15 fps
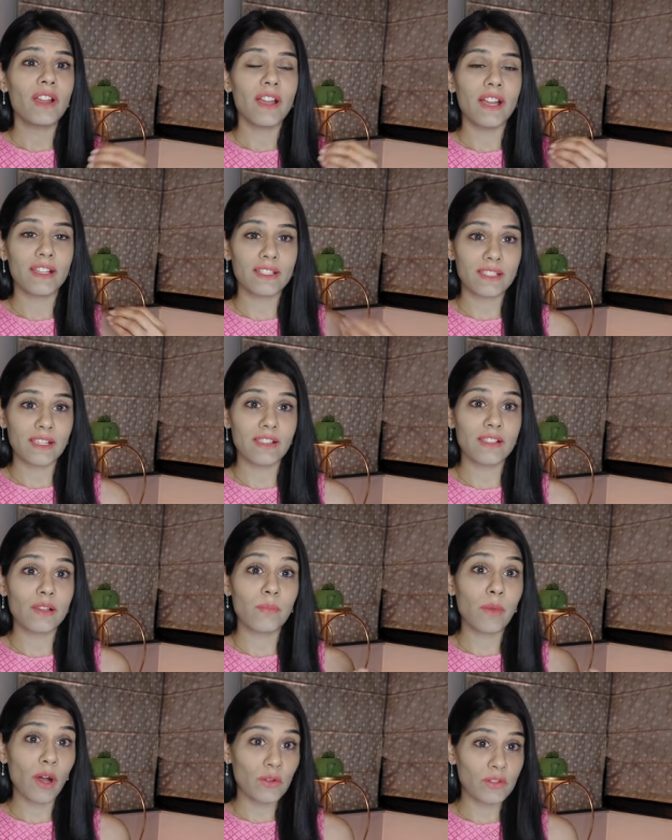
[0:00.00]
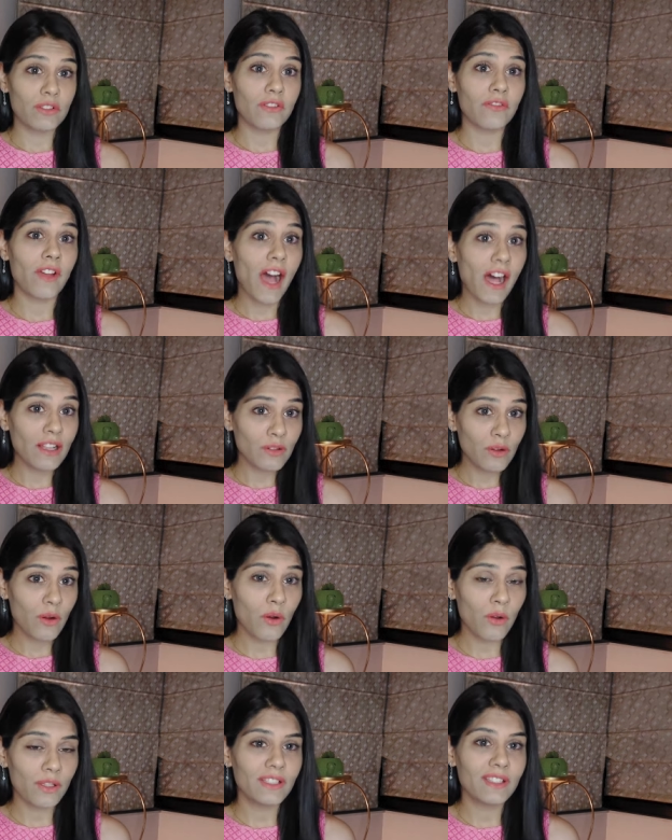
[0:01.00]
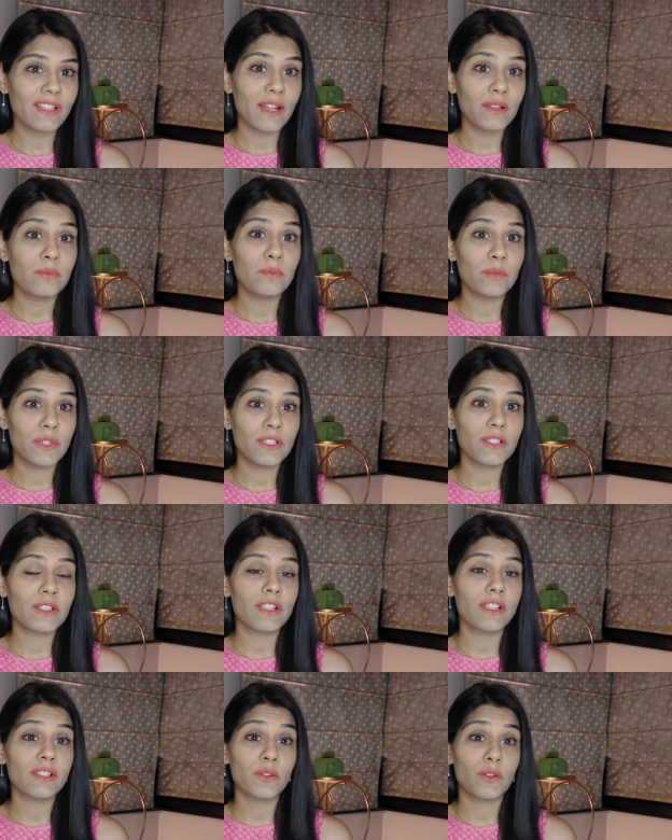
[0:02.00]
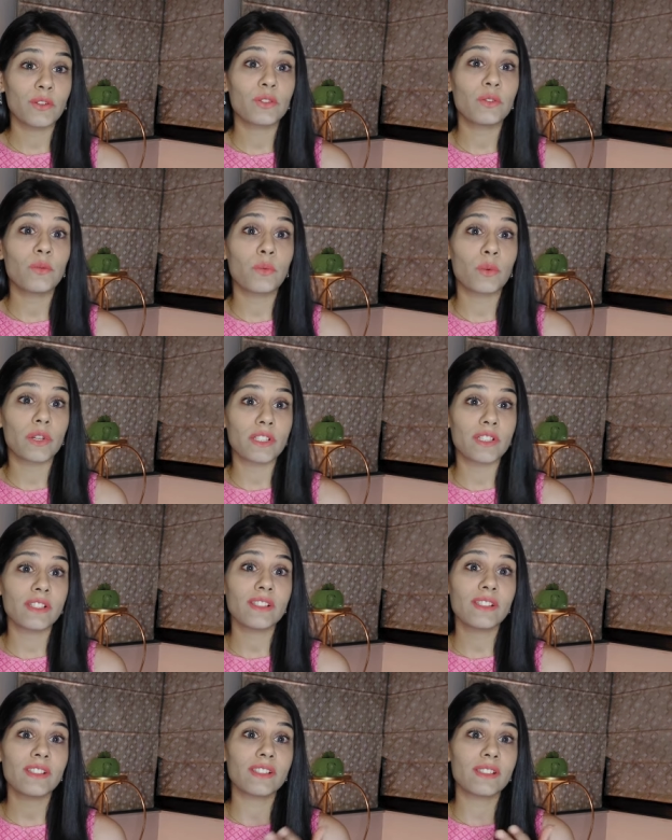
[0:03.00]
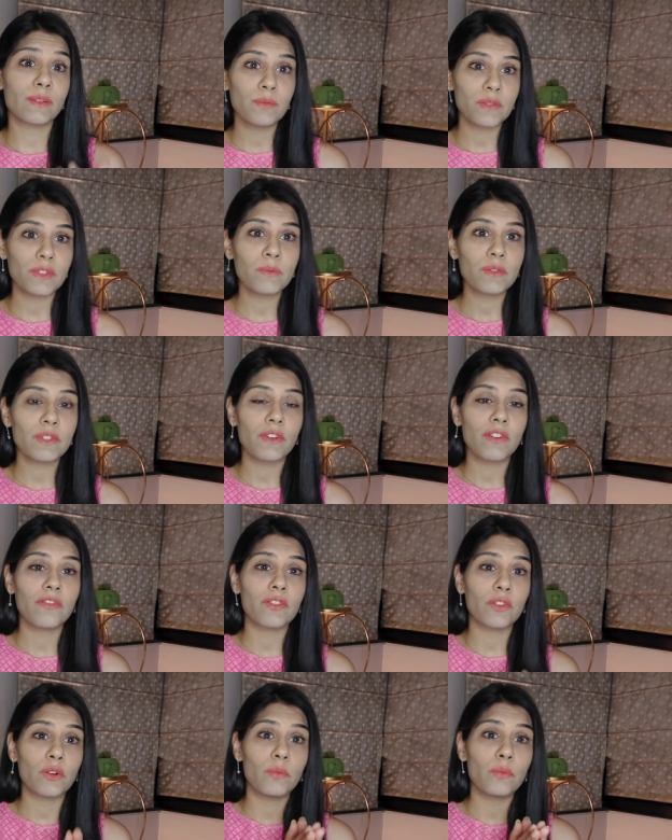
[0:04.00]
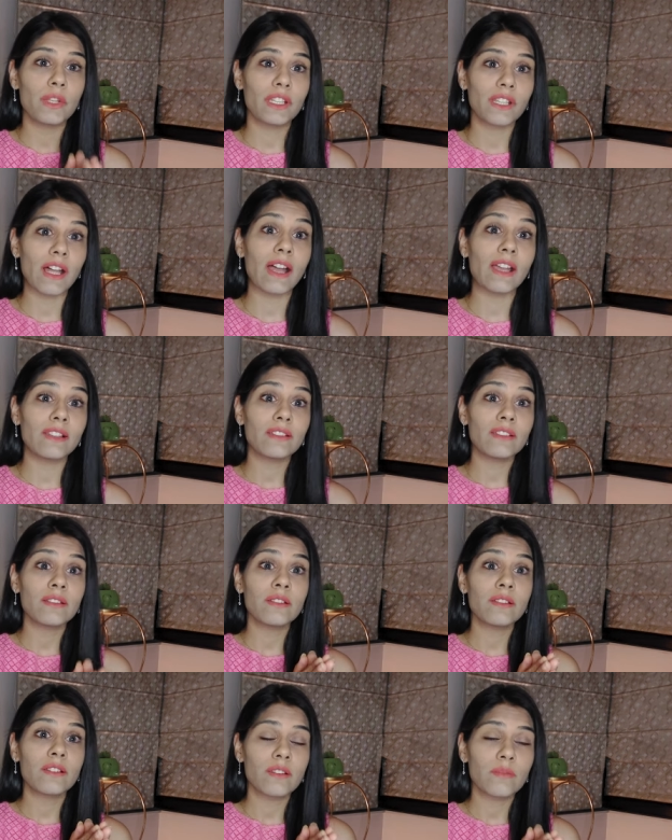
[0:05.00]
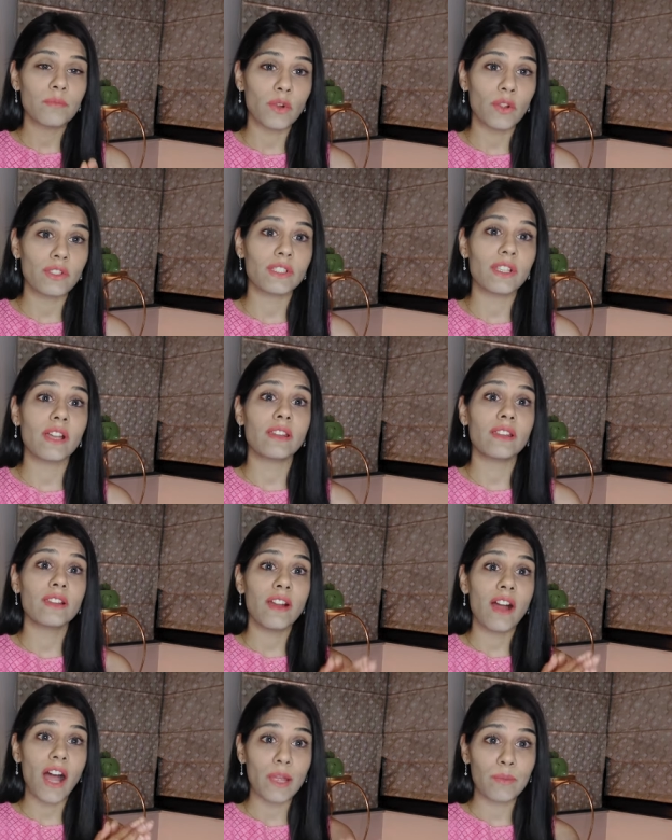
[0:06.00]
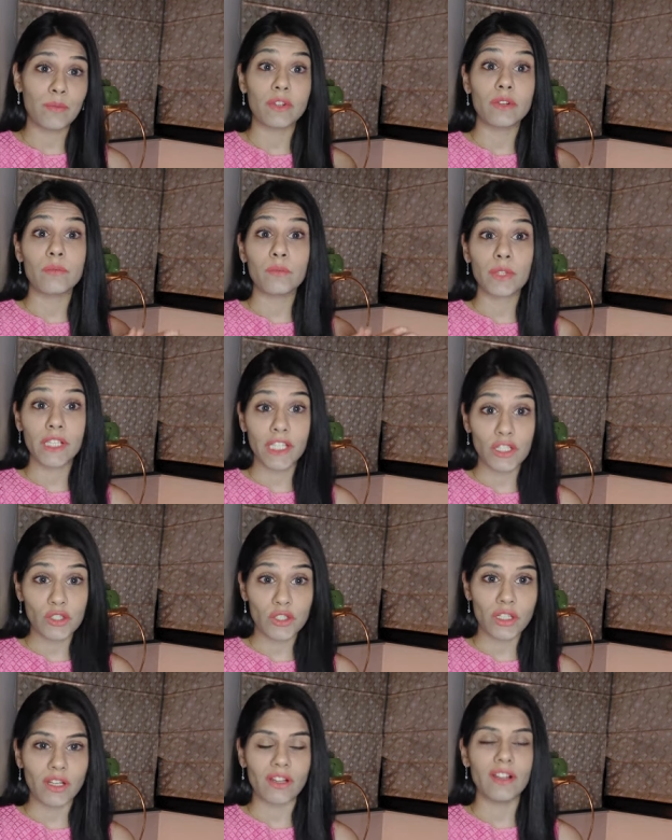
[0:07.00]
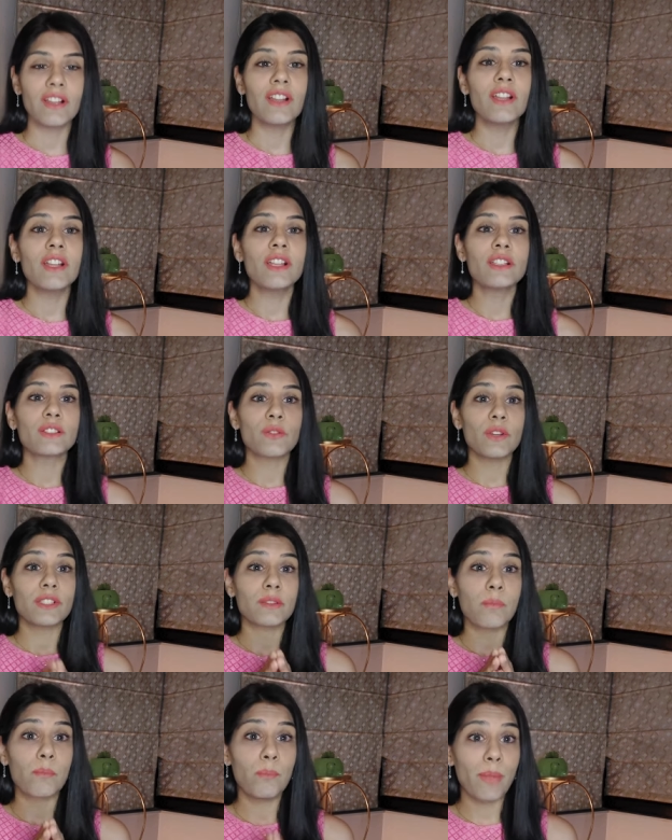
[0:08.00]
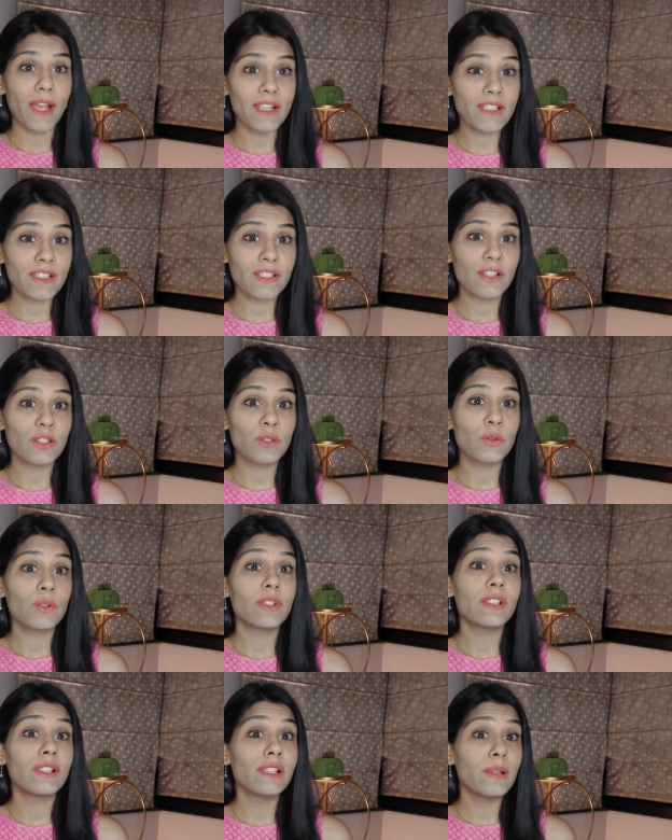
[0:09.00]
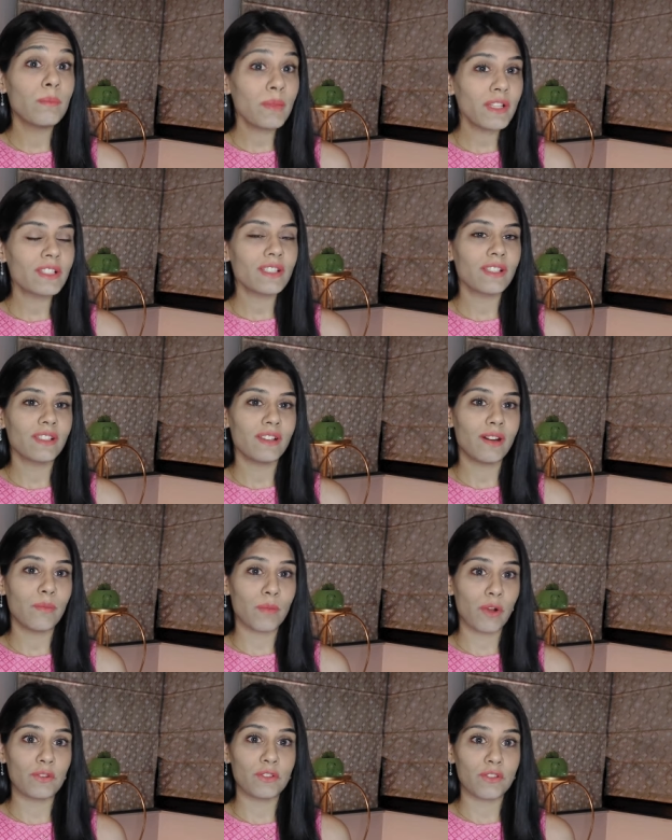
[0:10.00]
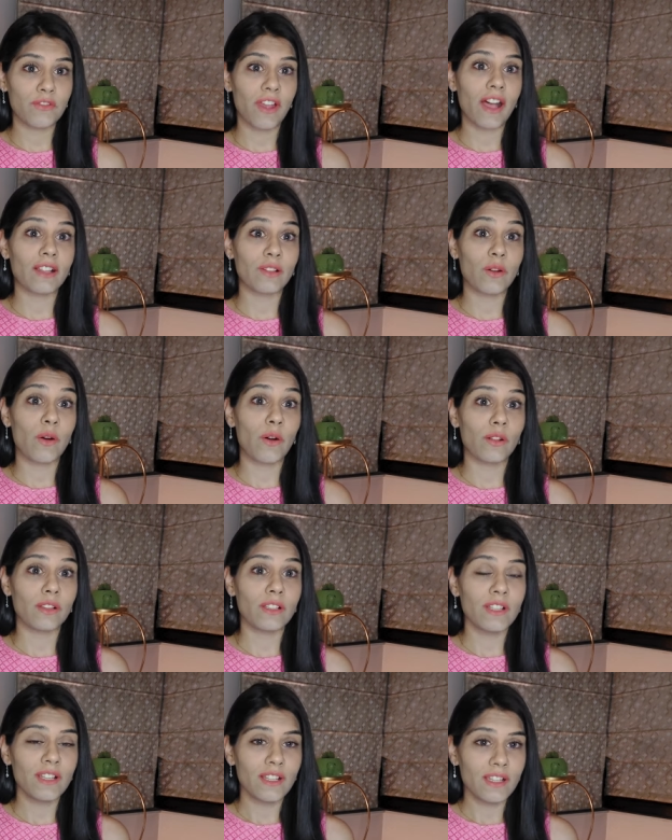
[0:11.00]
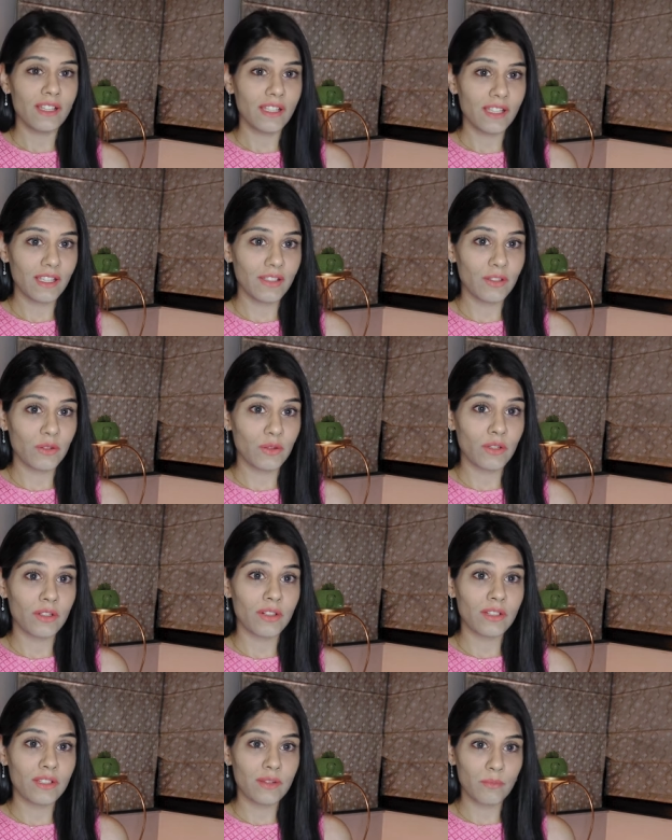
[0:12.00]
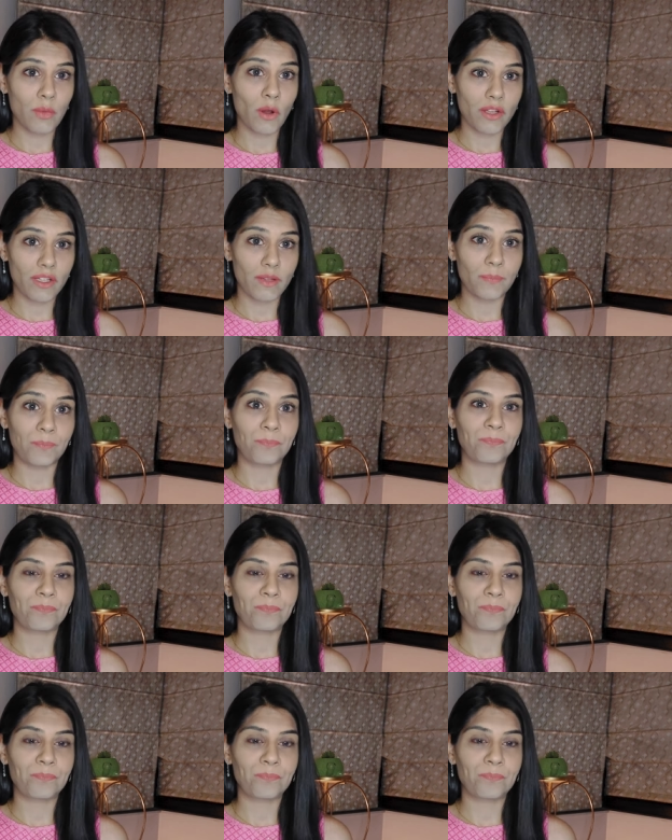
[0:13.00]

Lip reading: excess amounts of alcohol, that means it's going to worsen the symptoms of your benign prostatic hyperplasia. So it's best to limit the amount of alcohol in your body.